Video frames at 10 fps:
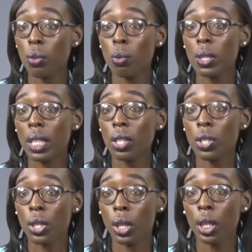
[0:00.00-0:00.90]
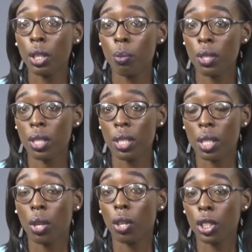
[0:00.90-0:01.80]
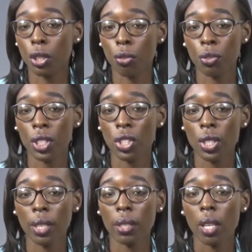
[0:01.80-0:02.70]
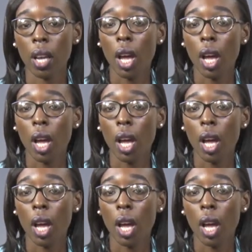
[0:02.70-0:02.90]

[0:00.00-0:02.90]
used in your community or your region.